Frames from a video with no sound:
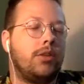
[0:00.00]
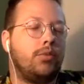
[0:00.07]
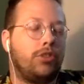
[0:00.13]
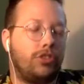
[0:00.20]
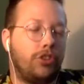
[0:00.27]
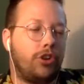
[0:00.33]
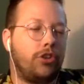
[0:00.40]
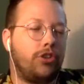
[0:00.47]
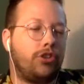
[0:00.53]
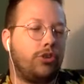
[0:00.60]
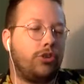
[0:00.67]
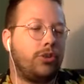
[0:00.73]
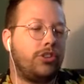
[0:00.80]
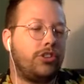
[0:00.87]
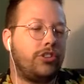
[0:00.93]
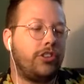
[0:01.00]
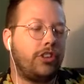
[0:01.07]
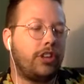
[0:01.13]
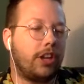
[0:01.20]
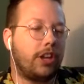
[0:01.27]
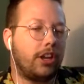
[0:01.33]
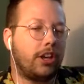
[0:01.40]
return to, which is a
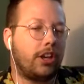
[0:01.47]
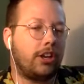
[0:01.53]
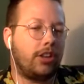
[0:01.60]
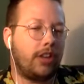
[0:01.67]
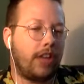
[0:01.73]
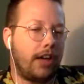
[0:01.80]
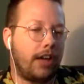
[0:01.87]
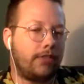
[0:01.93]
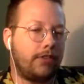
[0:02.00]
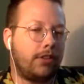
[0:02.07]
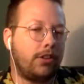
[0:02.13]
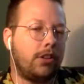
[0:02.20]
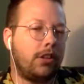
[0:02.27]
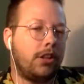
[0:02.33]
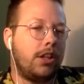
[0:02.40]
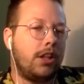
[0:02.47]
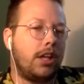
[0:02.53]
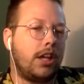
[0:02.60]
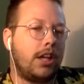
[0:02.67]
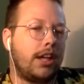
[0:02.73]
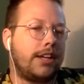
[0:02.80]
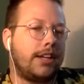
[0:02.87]
young adult novel,
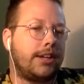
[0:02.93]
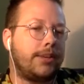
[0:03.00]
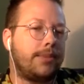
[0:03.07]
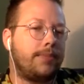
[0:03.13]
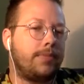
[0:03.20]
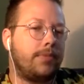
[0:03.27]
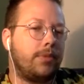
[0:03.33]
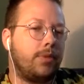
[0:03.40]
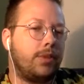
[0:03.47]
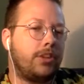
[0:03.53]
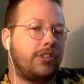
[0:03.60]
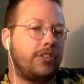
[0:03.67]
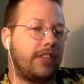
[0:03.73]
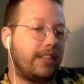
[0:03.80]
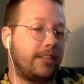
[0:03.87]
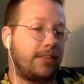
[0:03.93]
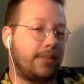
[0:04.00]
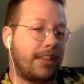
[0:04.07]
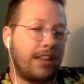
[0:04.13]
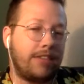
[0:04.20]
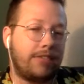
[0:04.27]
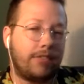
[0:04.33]
um, which is not
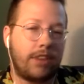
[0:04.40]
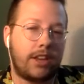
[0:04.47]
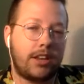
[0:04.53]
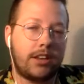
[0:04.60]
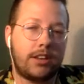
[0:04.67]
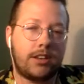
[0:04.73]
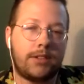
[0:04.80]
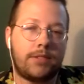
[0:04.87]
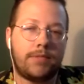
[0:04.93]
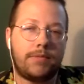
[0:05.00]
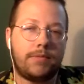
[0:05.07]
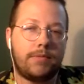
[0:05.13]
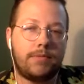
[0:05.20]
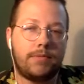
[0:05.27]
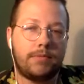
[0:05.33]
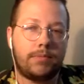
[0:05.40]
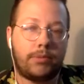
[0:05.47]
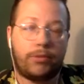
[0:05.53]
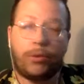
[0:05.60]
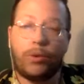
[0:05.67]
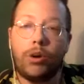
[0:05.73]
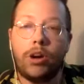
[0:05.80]
something I've written
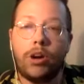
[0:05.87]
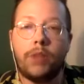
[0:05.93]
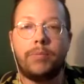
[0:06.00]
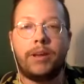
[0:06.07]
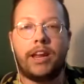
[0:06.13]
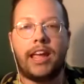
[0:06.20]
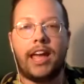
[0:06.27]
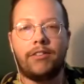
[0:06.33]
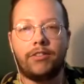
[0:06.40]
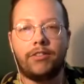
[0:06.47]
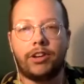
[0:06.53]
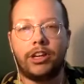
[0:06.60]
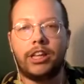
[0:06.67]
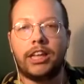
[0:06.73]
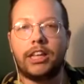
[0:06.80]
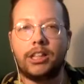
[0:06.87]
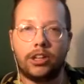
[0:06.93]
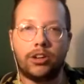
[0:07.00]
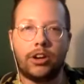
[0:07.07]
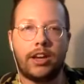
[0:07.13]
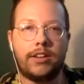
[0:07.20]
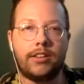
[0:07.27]
before, but I have a very like
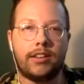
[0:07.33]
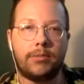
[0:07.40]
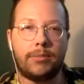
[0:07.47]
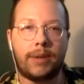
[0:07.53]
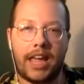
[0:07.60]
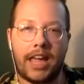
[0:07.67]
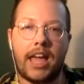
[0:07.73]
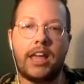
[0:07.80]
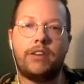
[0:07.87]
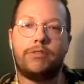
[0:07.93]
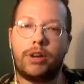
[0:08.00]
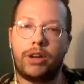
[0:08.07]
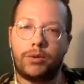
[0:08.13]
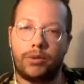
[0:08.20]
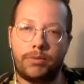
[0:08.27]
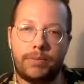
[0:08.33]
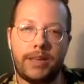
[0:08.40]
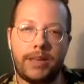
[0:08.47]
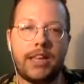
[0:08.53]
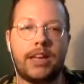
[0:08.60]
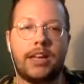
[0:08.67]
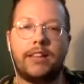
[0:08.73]
clear idea in my head of what it would
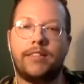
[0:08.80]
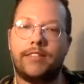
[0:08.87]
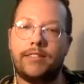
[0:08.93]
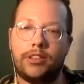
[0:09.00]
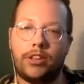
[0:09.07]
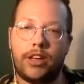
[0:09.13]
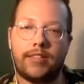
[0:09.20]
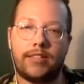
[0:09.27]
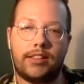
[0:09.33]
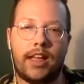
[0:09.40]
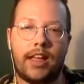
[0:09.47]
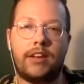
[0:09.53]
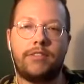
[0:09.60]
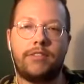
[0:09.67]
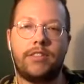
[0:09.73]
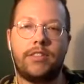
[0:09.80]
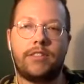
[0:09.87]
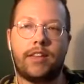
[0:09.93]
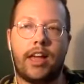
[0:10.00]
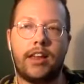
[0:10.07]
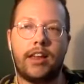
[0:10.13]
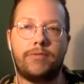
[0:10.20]
be. It still has a lot of
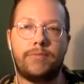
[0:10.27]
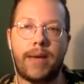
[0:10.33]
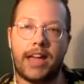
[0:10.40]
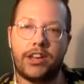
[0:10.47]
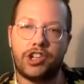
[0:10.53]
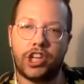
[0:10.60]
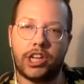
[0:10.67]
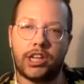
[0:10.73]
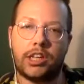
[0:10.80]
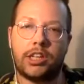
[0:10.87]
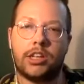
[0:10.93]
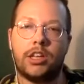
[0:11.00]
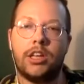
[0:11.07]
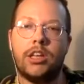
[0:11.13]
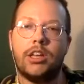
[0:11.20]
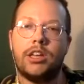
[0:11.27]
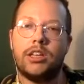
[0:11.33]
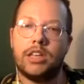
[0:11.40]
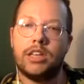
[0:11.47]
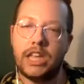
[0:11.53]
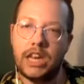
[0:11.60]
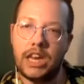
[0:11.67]
this kind of magic
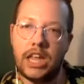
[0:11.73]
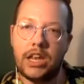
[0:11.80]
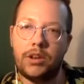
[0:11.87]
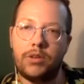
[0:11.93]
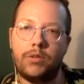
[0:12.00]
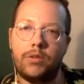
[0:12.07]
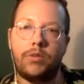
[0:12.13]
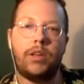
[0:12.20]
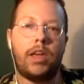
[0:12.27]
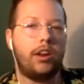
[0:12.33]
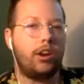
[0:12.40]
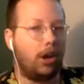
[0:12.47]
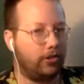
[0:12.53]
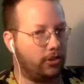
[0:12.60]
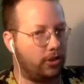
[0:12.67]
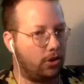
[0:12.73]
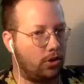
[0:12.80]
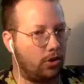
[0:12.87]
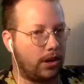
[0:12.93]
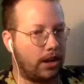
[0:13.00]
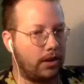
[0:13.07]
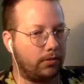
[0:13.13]
in it and
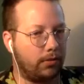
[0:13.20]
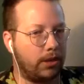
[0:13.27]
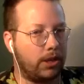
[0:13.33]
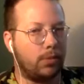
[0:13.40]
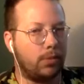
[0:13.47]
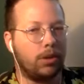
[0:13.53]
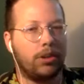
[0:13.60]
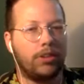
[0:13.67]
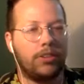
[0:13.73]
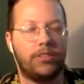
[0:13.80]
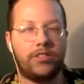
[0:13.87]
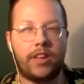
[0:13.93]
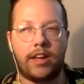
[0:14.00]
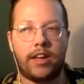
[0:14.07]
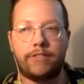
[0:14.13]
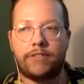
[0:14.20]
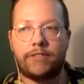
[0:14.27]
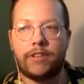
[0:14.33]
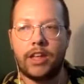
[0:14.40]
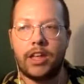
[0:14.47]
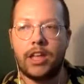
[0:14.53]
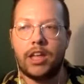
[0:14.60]
also kind of real world
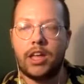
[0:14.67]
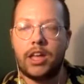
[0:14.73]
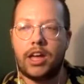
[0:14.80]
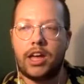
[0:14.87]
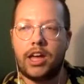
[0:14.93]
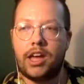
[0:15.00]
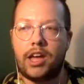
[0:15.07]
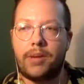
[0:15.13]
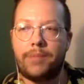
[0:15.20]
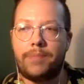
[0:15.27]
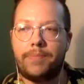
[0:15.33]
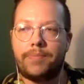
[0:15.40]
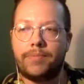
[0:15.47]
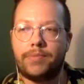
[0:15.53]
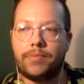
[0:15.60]
stuff. Um,